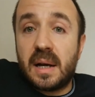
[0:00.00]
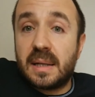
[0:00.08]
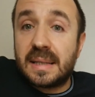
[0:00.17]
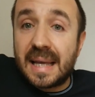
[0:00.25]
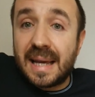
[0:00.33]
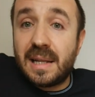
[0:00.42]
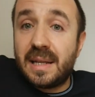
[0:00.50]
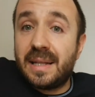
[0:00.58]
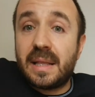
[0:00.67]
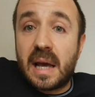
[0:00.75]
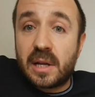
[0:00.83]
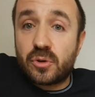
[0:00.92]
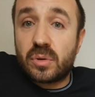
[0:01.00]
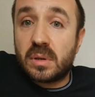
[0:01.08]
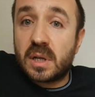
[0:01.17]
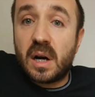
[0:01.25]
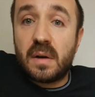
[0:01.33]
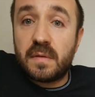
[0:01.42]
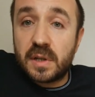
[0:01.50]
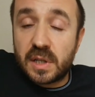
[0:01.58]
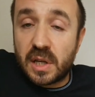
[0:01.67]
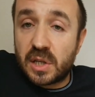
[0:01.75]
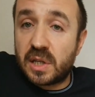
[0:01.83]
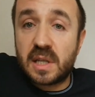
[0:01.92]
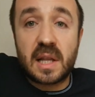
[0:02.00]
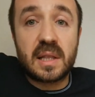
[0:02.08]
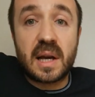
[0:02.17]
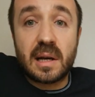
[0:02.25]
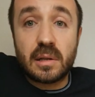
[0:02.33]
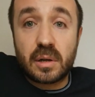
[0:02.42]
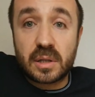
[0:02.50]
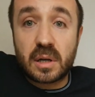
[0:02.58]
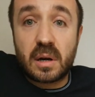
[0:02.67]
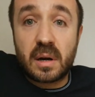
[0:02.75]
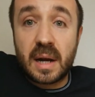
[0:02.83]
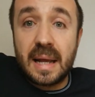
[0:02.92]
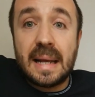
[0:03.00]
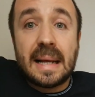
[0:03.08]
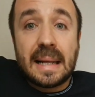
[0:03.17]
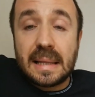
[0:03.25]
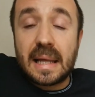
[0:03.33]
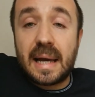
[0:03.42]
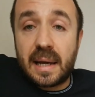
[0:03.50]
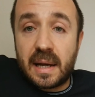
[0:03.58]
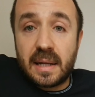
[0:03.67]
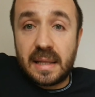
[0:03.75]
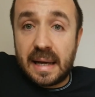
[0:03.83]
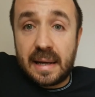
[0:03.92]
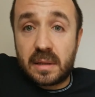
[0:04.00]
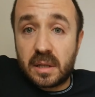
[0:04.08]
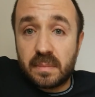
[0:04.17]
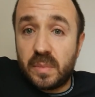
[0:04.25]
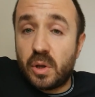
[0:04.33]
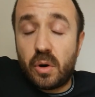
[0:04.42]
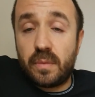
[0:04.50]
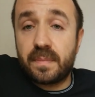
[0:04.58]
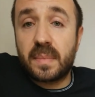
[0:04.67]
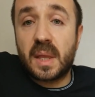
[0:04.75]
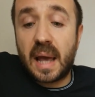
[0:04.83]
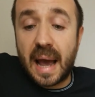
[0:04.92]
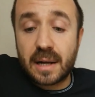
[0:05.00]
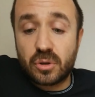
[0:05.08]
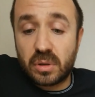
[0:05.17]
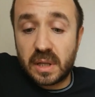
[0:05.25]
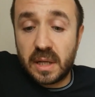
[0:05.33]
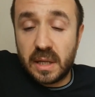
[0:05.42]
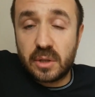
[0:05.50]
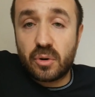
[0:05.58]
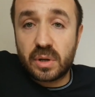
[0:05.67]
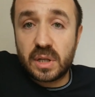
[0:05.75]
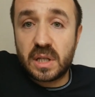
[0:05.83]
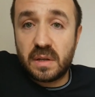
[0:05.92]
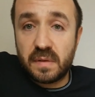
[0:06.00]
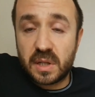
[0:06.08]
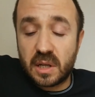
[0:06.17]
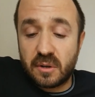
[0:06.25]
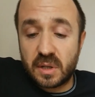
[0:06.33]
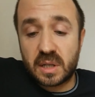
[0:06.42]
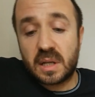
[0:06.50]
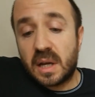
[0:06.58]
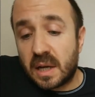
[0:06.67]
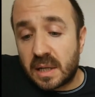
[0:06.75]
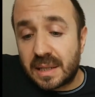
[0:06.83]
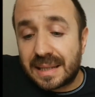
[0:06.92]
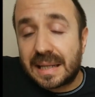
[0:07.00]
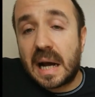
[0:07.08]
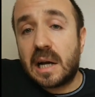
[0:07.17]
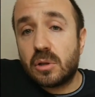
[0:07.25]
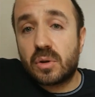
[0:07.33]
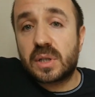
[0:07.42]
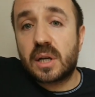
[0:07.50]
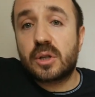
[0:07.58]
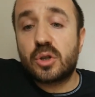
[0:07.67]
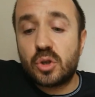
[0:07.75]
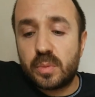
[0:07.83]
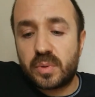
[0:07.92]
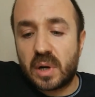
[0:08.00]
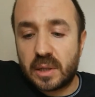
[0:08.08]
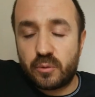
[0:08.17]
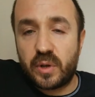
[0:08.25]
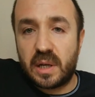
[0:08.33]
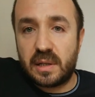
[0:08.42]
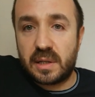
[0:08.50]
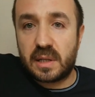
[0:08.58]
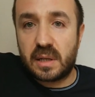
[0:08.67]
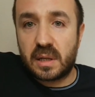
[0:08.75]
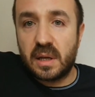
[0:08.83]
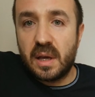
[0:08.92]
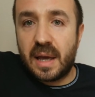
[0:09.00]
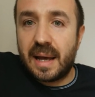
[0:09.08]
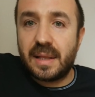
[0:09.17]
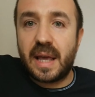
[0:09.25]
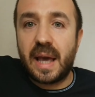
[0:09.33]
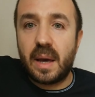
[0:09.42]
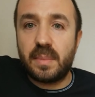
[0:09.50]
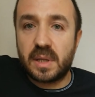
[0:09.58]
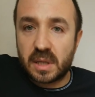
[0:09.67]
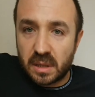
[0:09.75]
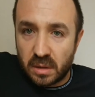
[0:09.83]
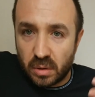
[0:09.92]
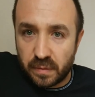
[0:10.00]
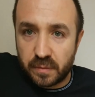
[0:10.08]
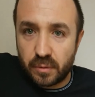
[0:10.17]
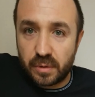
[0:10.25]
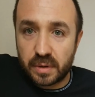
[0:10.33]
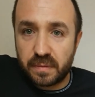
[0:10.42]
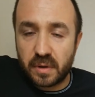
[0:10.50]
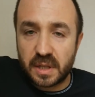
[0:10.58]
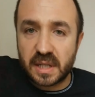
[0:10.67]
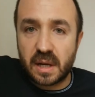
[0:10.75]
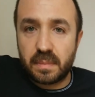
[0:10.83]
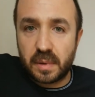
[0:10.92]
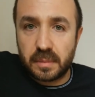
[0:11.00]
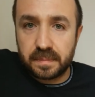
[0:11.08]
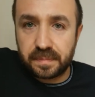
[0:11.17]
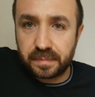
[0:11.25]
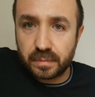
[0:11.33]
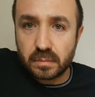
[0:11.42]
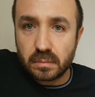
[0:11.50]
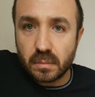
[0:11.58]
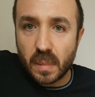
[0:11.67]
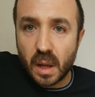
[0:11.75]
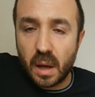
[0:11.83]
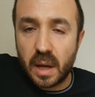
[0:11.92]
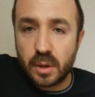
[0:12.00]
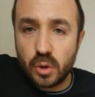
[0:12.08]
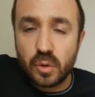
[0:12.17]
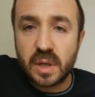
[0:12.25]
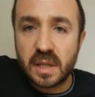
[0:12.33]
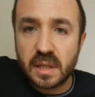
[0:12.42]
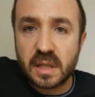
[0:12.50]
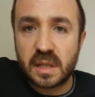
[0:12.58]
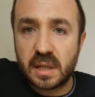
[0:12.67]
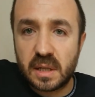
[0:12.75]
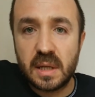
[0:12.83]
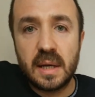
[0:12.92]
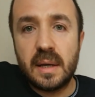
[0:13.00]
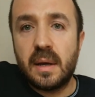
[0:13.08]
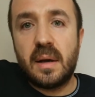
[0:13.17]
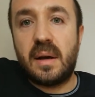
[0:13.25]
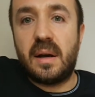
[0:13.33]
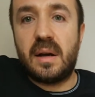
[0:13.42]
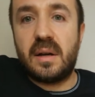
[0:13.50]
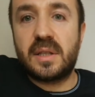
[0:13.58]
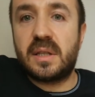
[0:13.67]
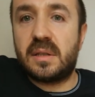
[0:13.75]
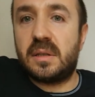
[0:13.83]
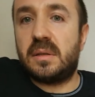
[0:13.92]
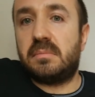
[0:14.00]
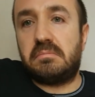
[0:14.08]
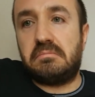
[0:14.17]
daily natural conversations and dialogues are like that. No. Actually, in Turkish TV series, the dialogues are super unrealistic, and the habits, of course. For example, you can see the